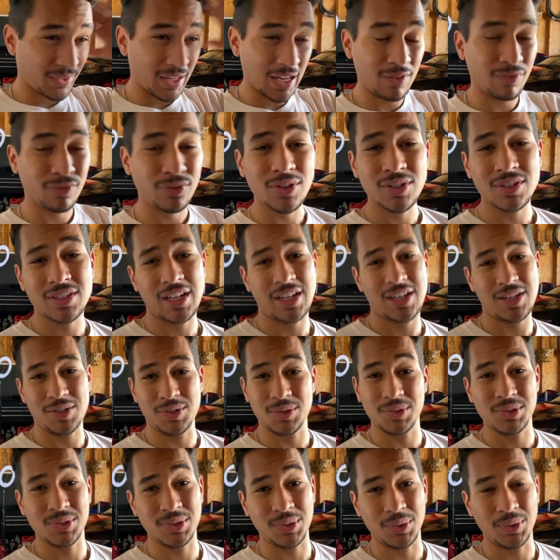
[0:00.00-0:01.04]
feels like it
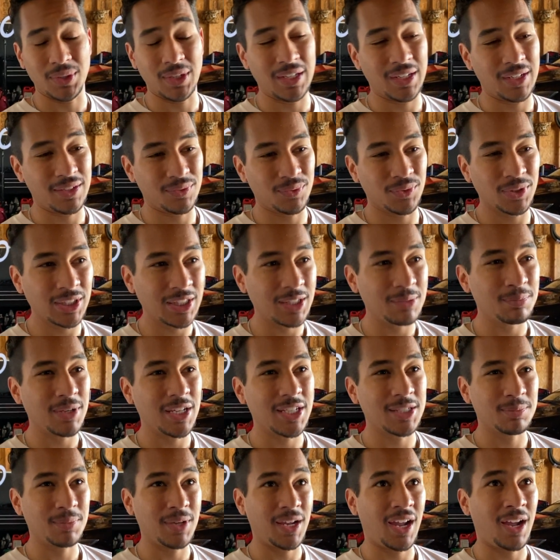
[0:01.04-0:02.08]
used to, and it really
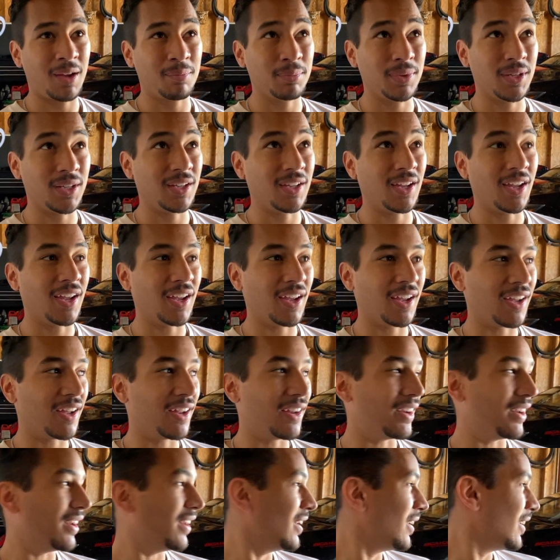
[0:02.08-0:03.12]
makes me happy.
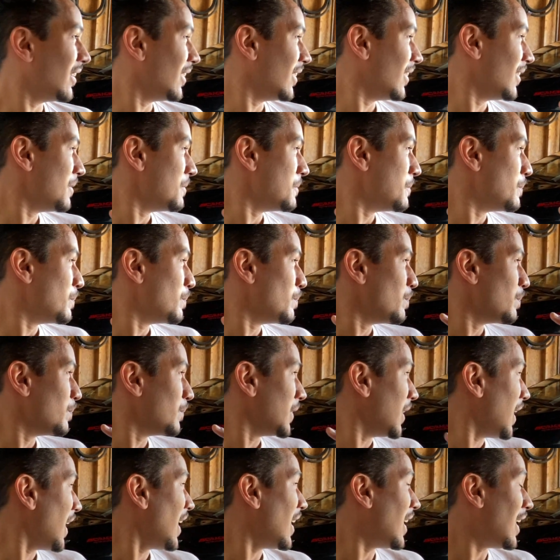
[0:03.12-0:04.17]
And
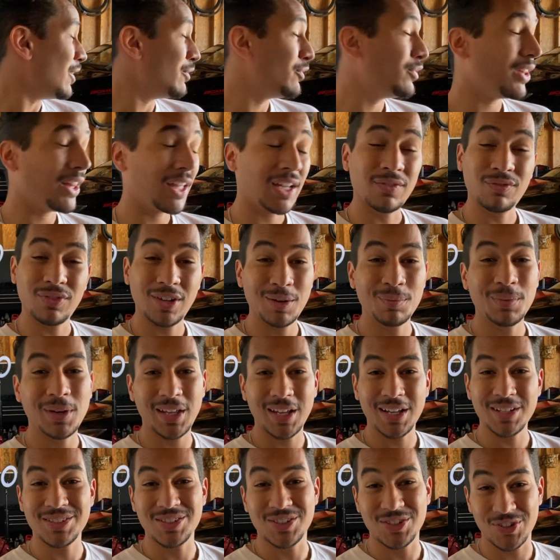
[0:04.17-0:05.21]
yeah, I feel like if anybody
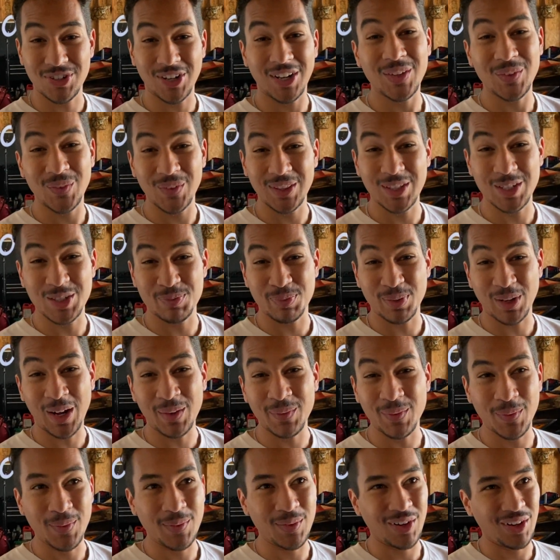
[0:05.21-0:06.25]
else is struggling with this
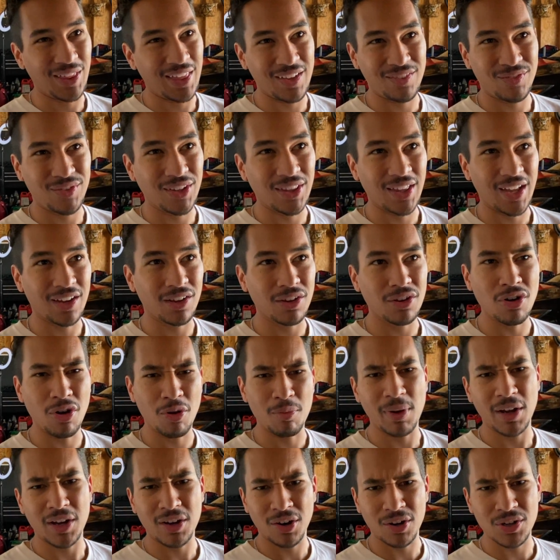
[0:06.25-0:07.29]
problem, or they feel like, you know,
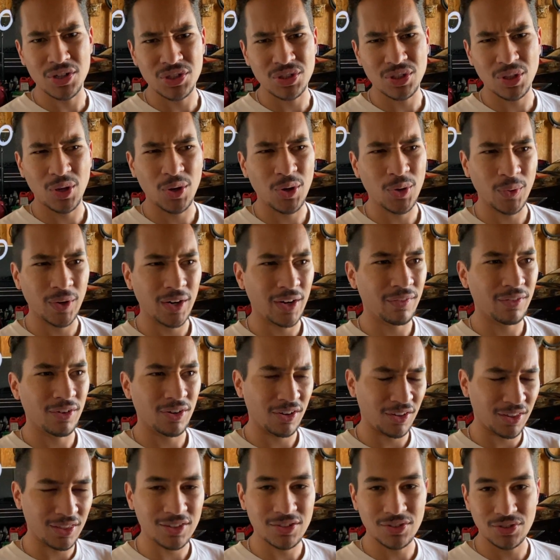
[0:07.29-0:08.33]
my car's slow or
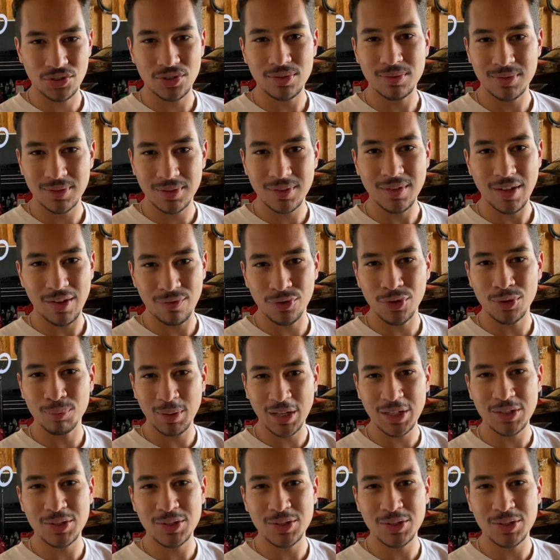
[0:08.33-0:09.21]
whatever, if you're big